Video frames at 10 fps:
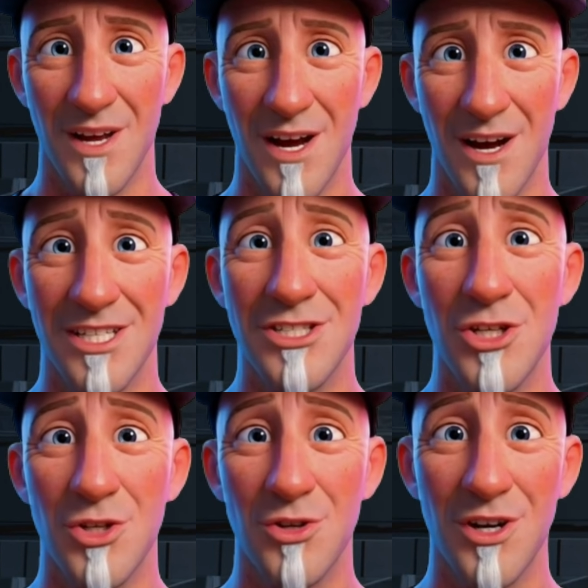arc is
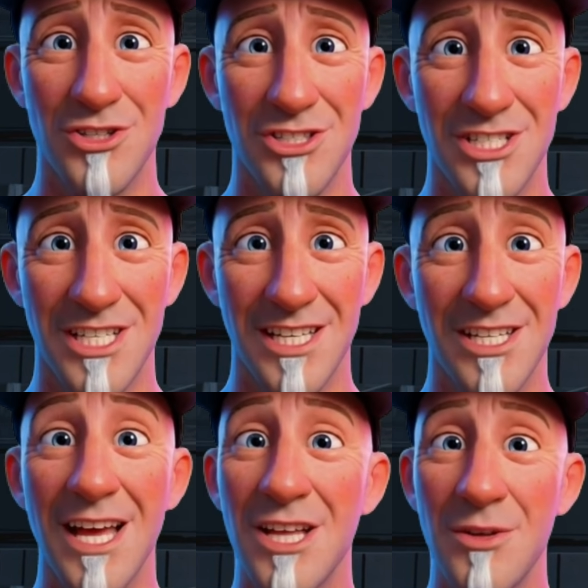curiosity,
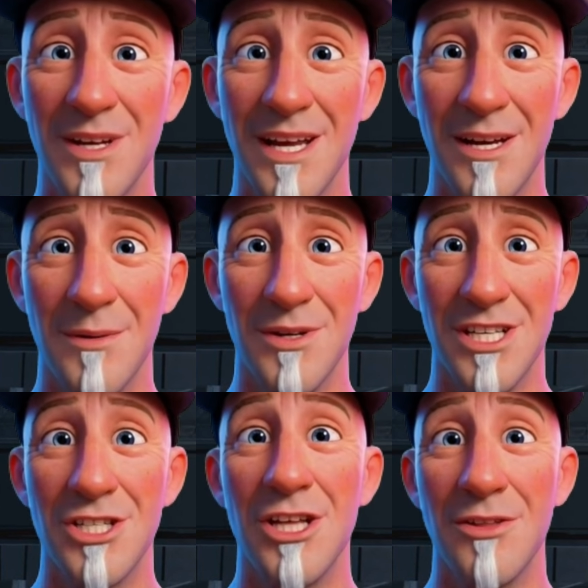engagement, and then
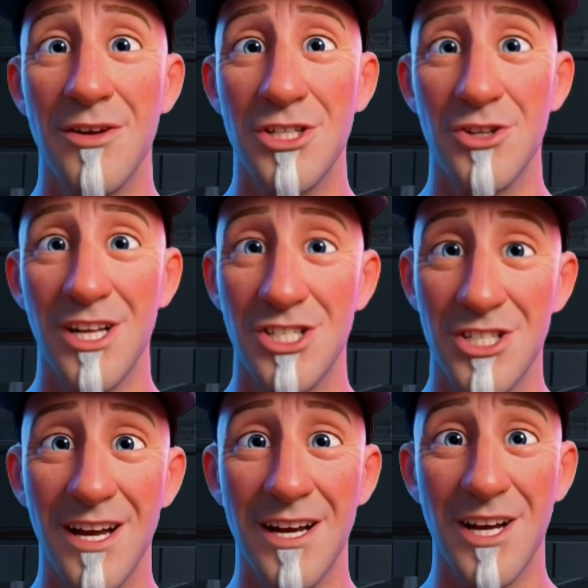potentially
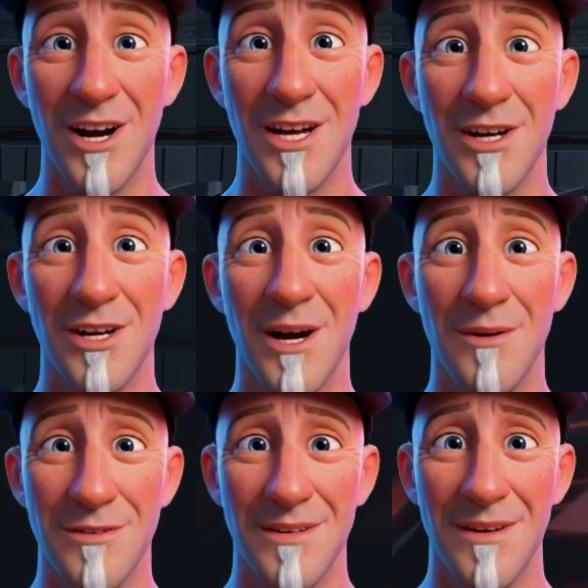frustration and a guide lookup.
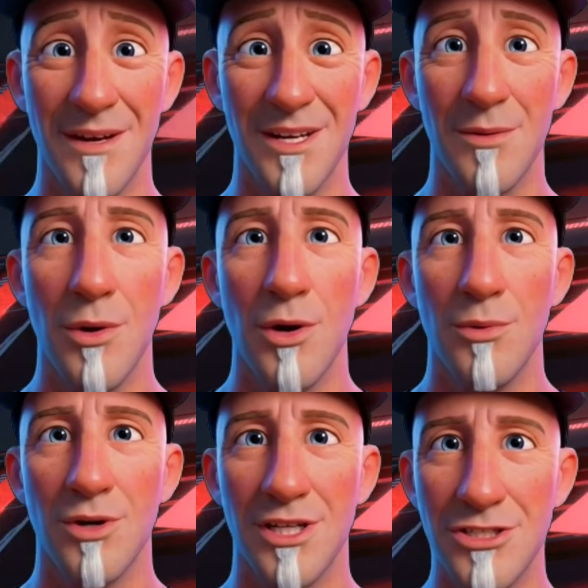In
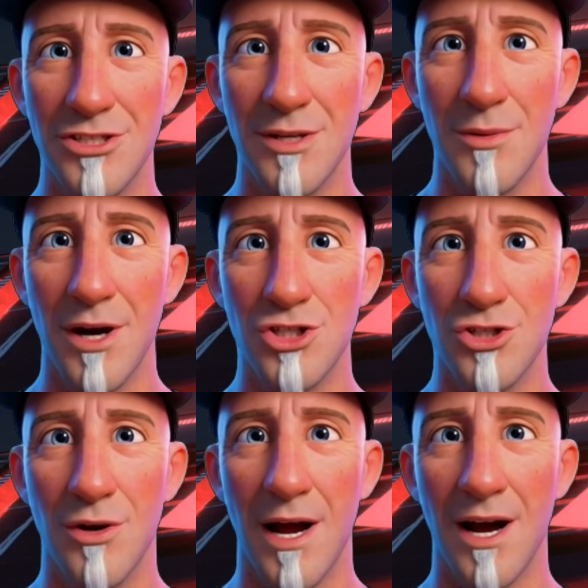Blueprints, the
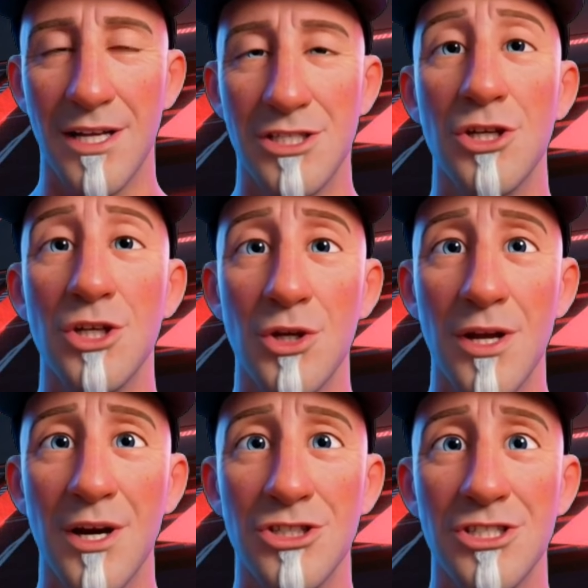emotional arc is
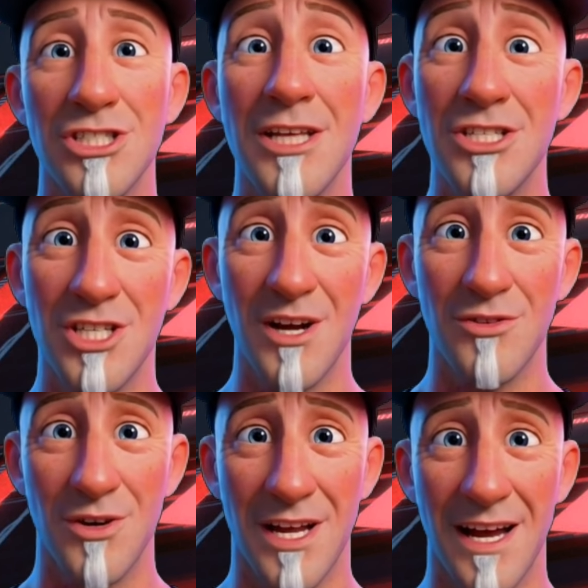curiosity,
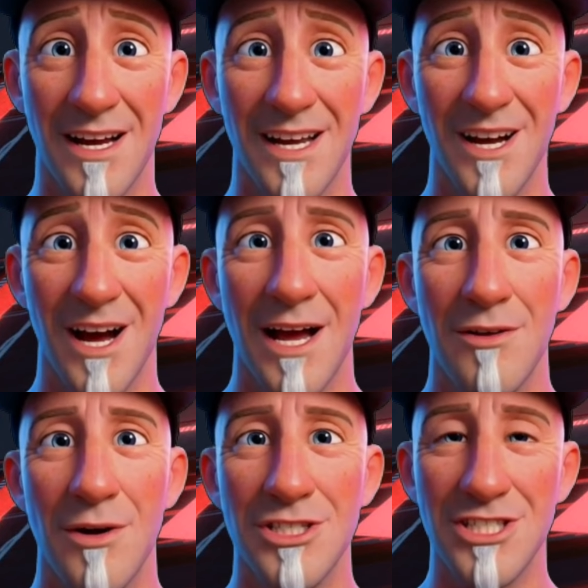discovery, and then
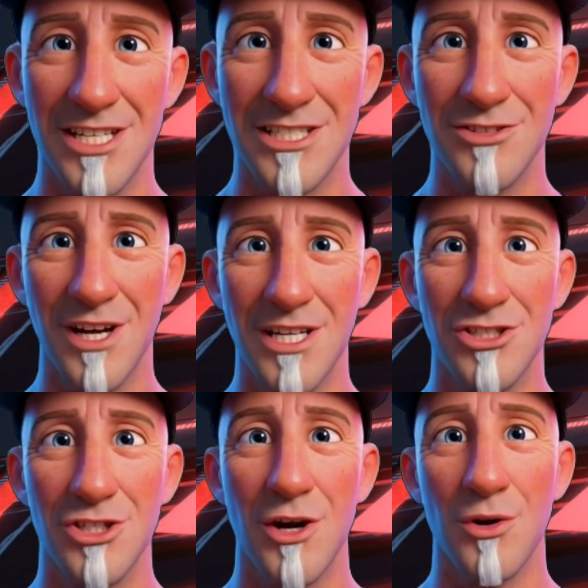either a satisfying
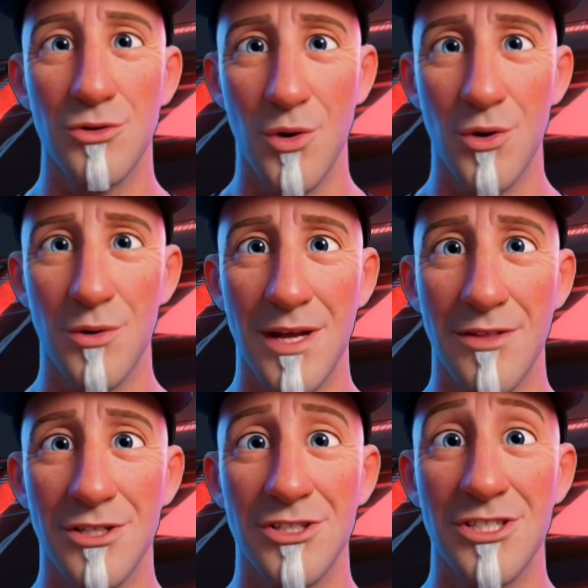solve or a
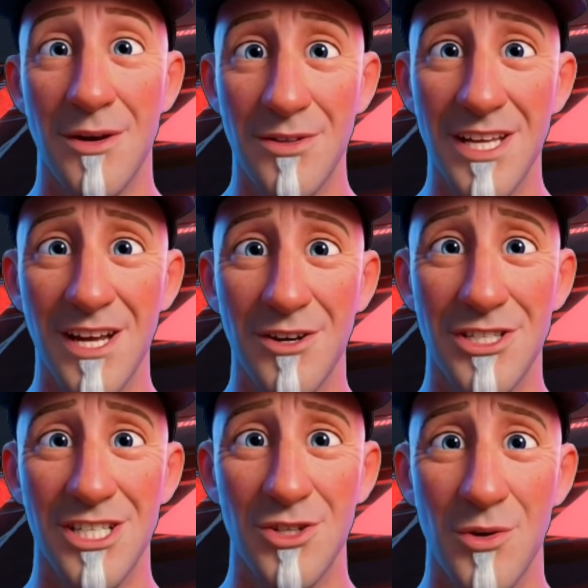pivot to something else
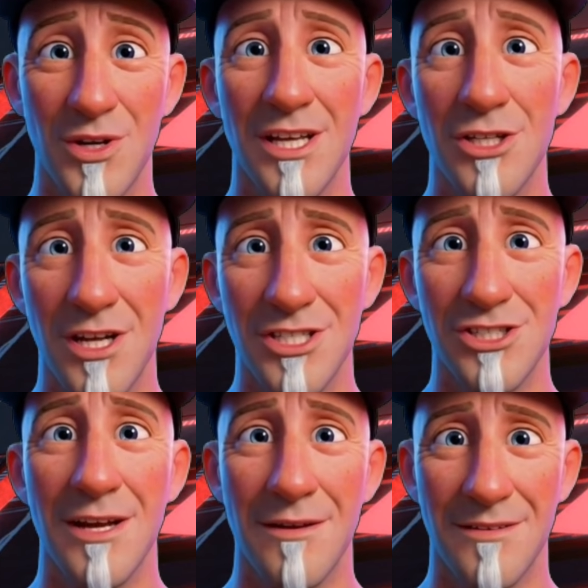equally interesting.